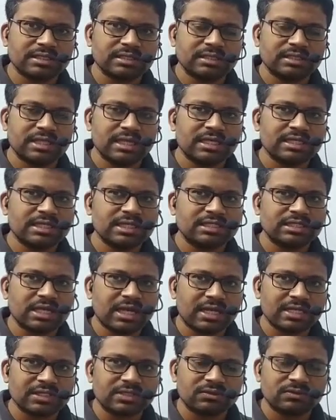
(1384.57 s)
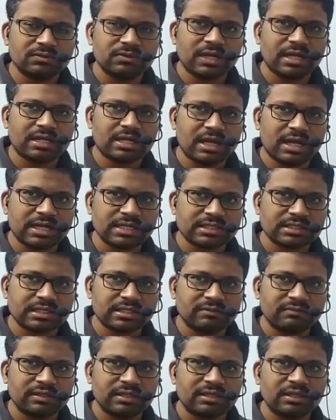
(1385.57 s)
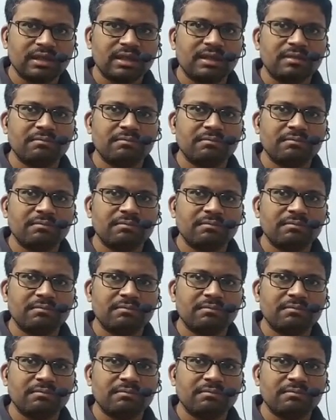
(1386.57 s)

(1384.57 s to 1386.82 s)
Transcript: there is a chance to get asked with